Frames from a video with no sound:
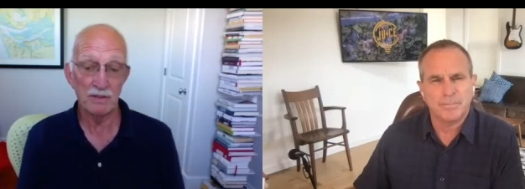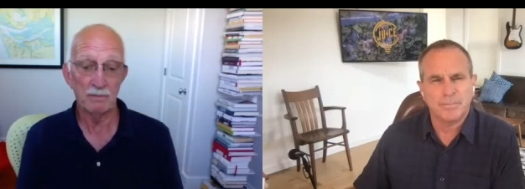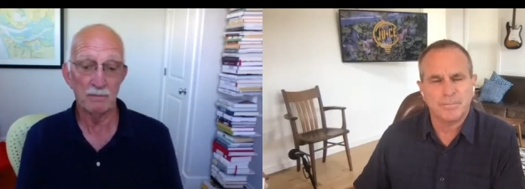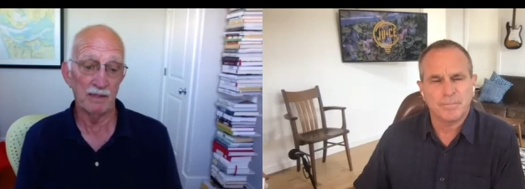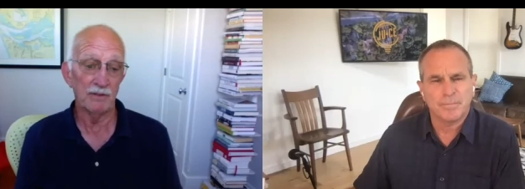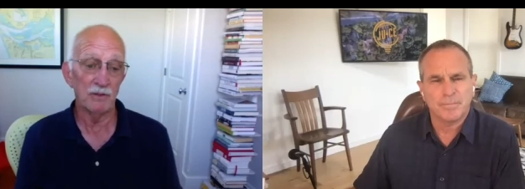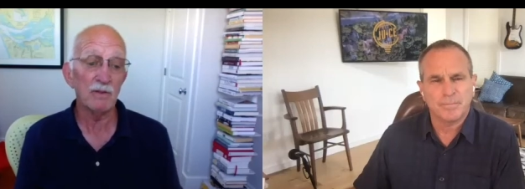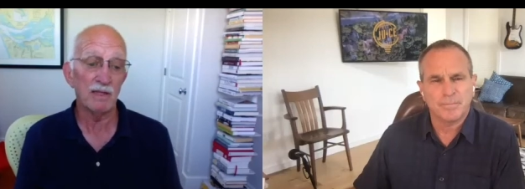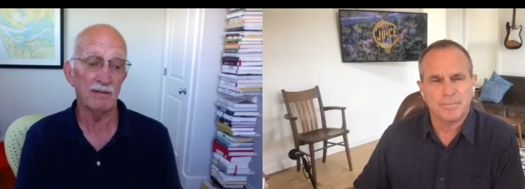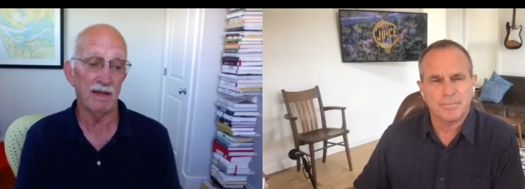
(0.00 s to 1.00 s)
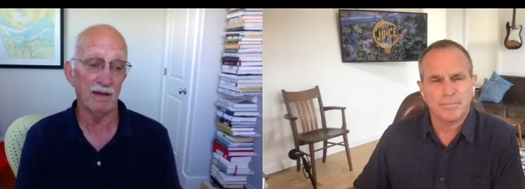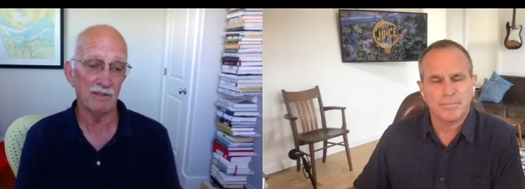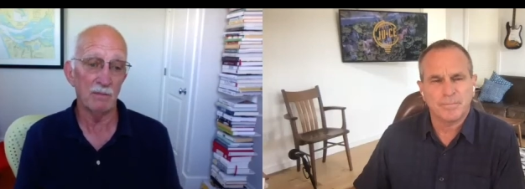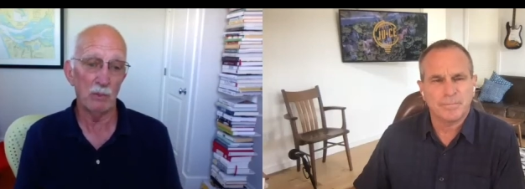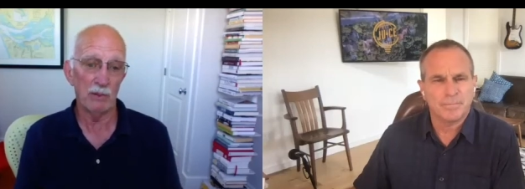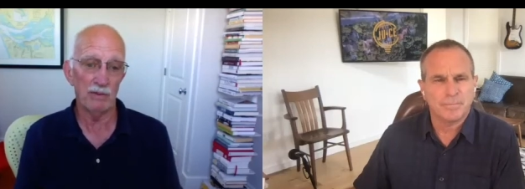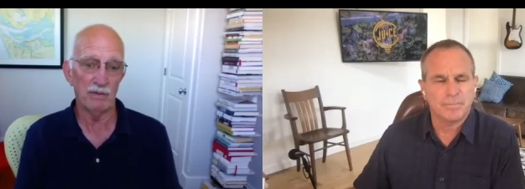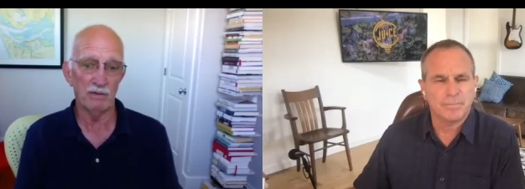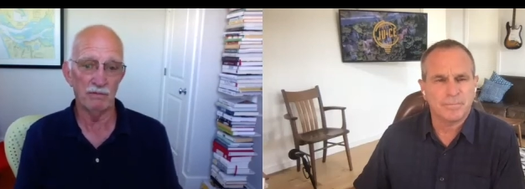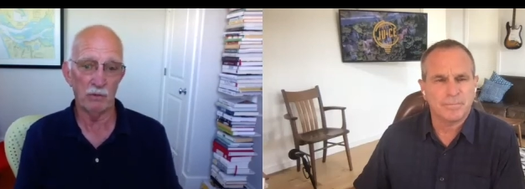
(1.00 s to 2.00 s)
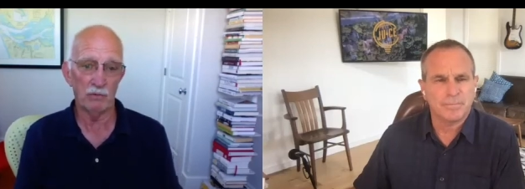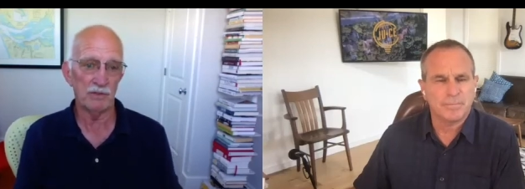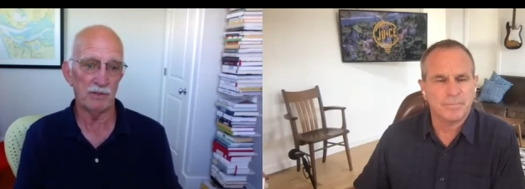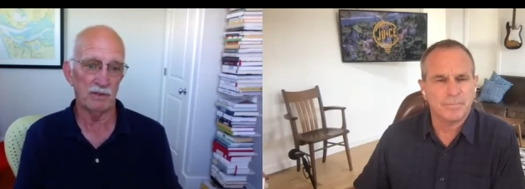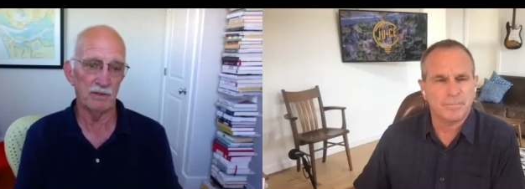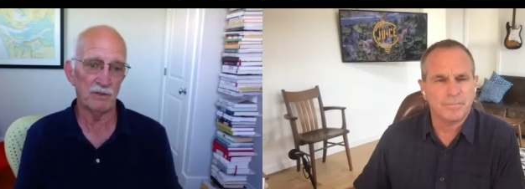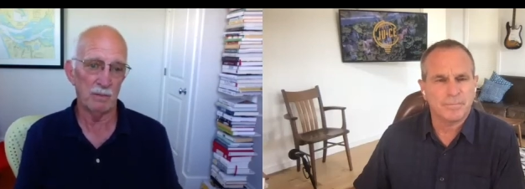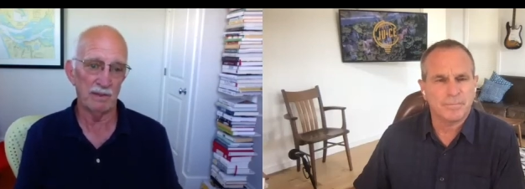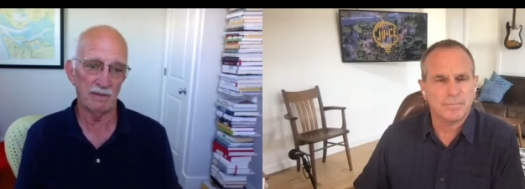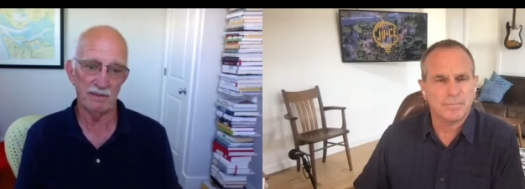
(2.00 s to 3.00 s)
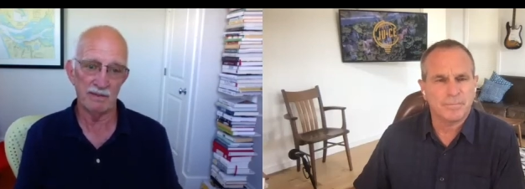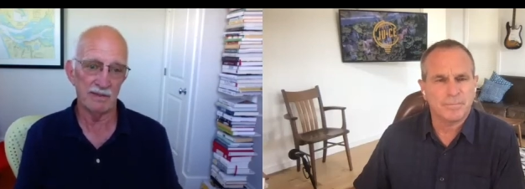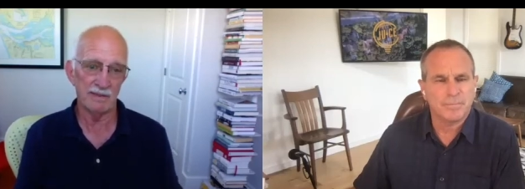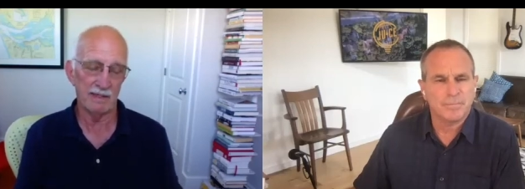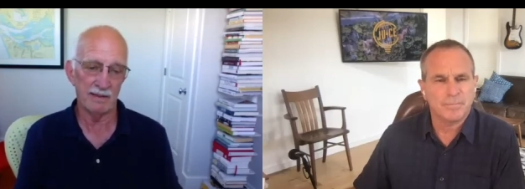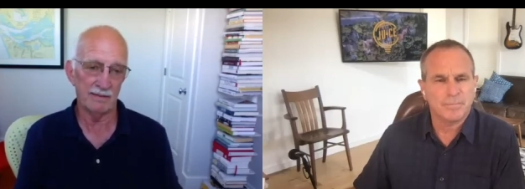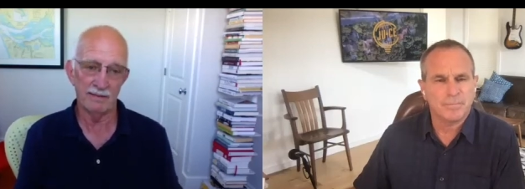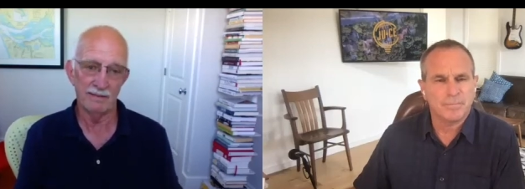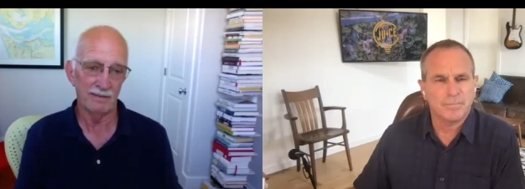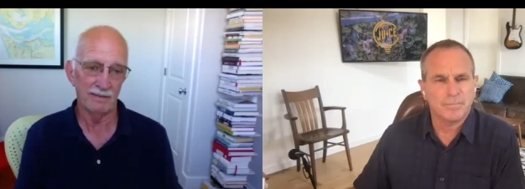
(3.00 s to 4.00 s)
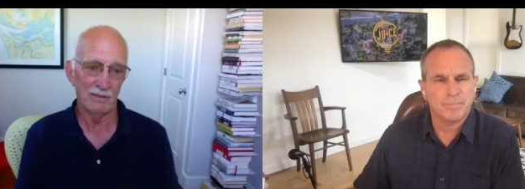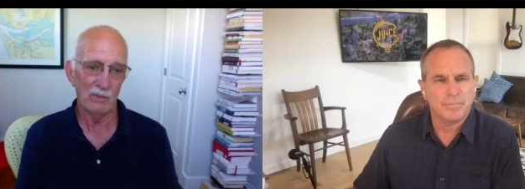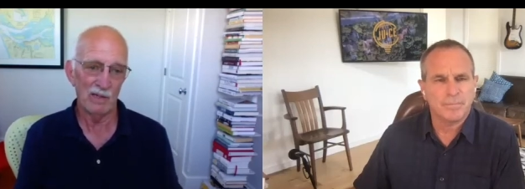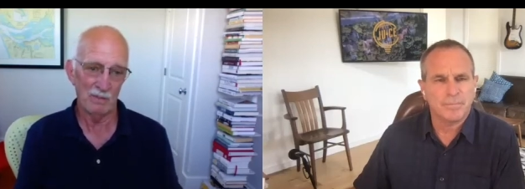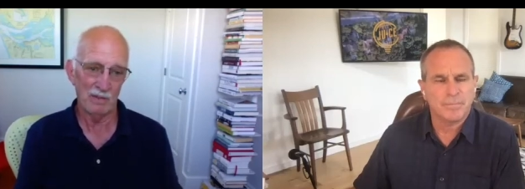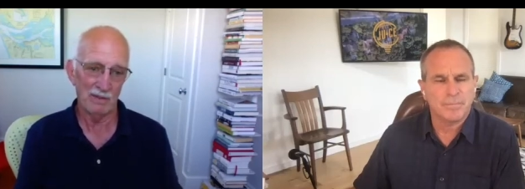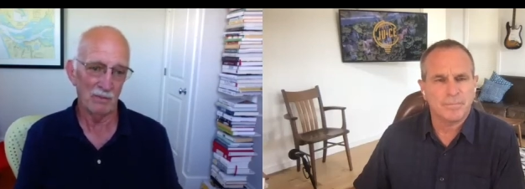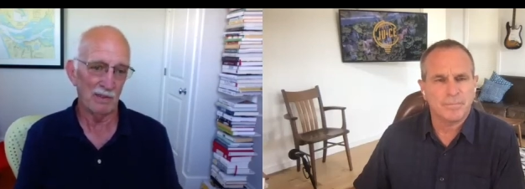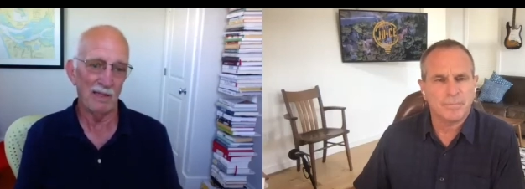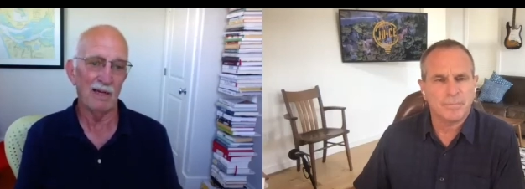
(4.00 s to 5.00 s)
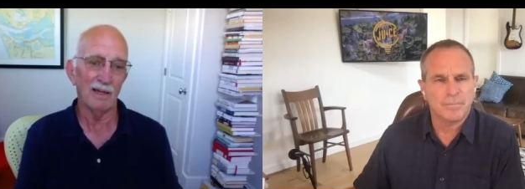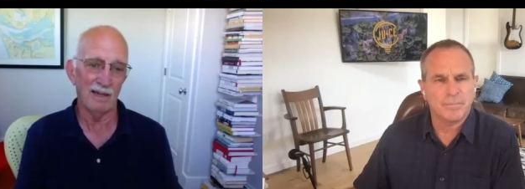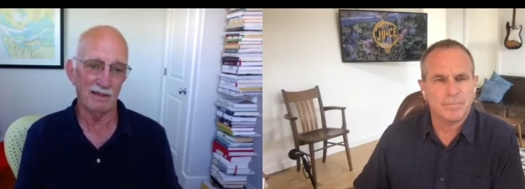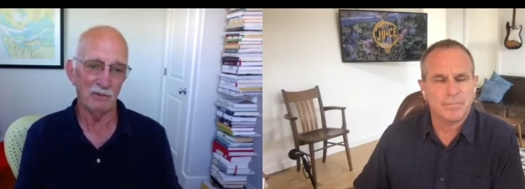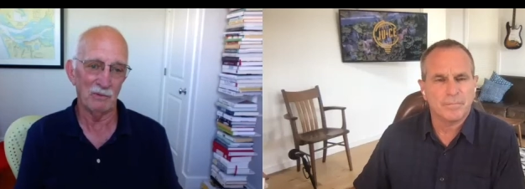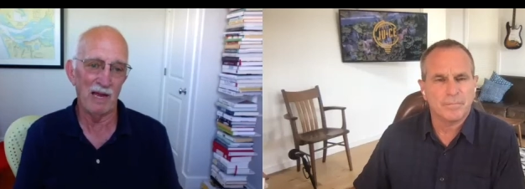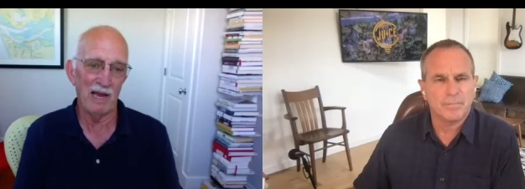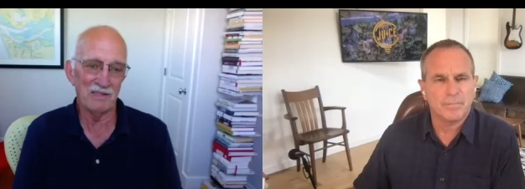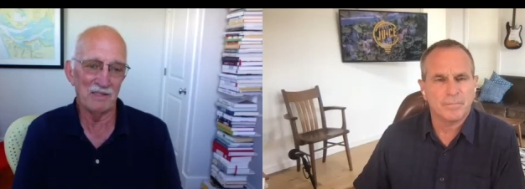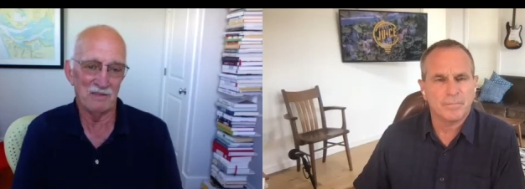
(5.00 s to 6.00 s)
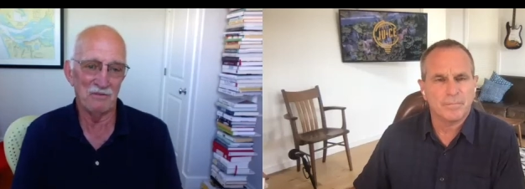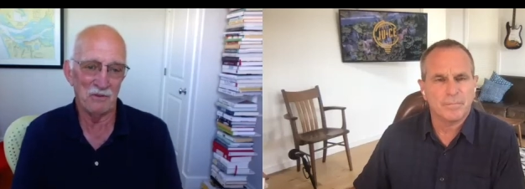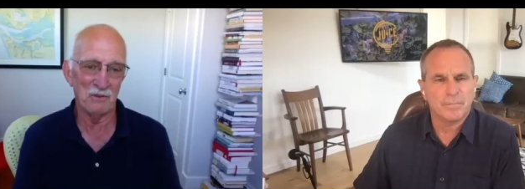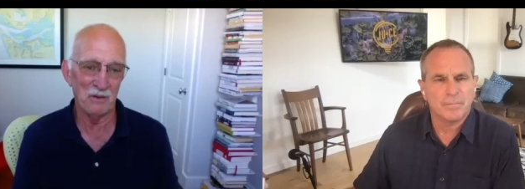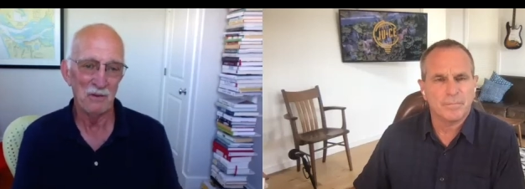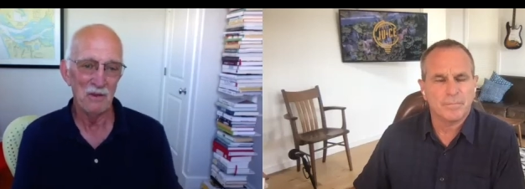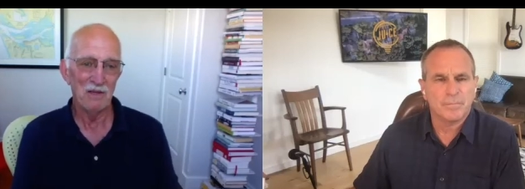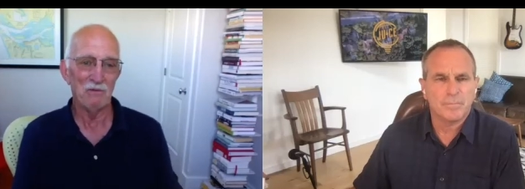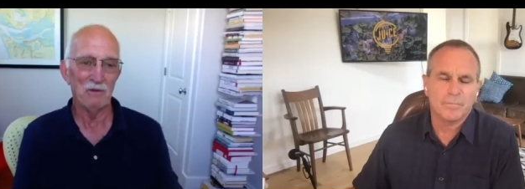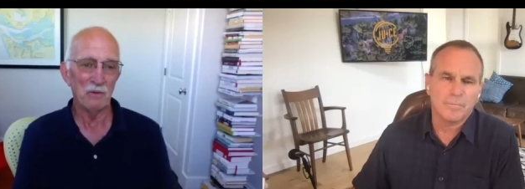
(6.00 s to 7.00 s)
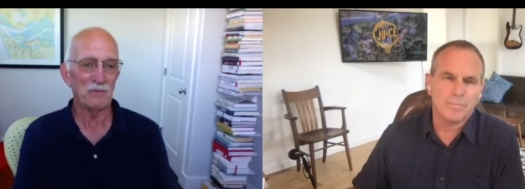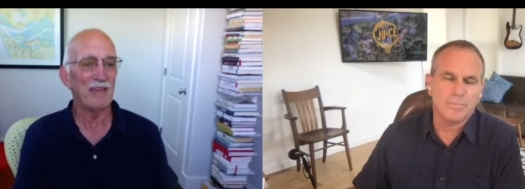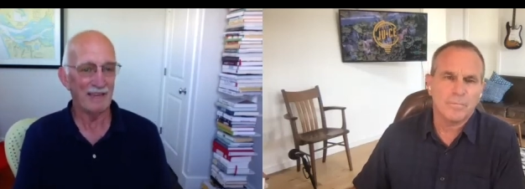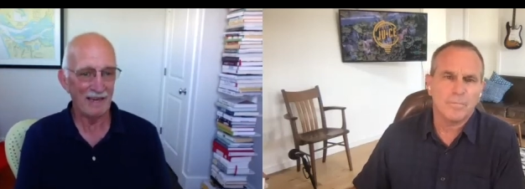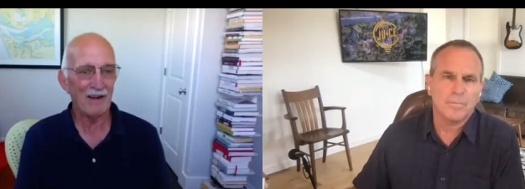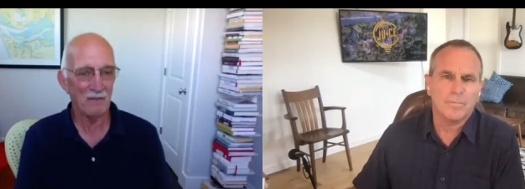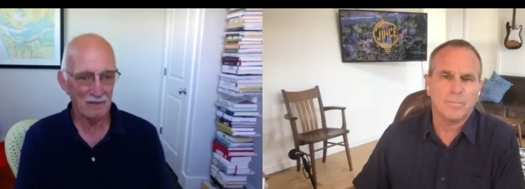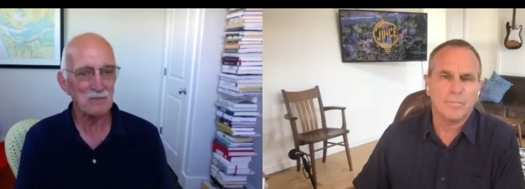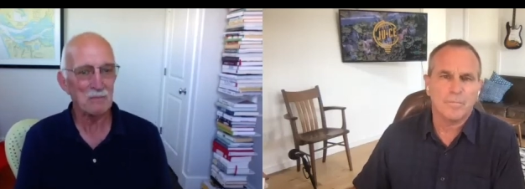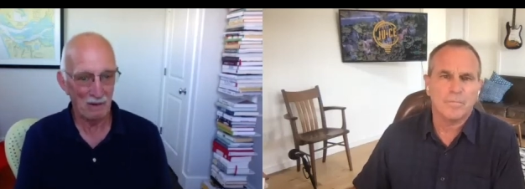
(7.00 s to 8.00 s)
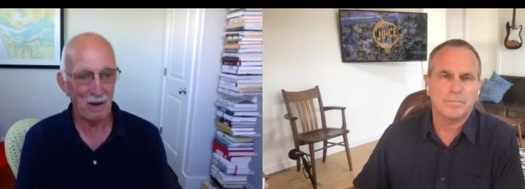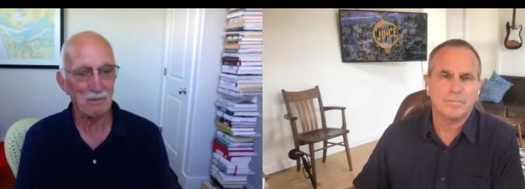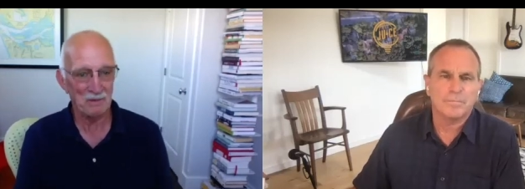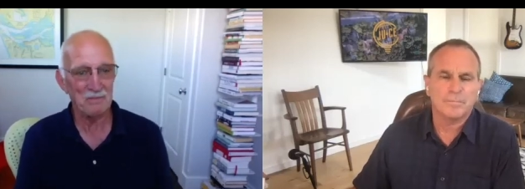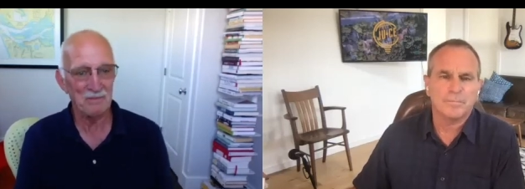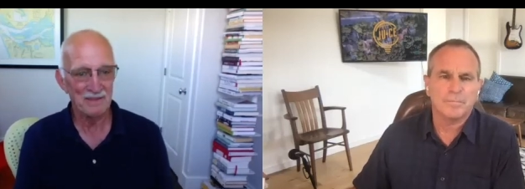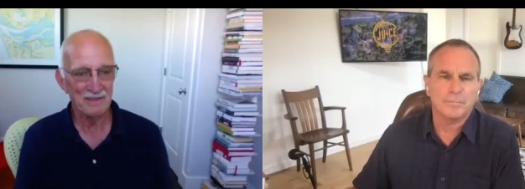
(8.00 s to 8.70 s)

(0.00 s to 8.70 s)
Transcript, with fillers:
Speaker 1: But I do think that at some point, the voters are going to jump into this and say, wait a minute, we're going to unelect you if you don't take care of this problem.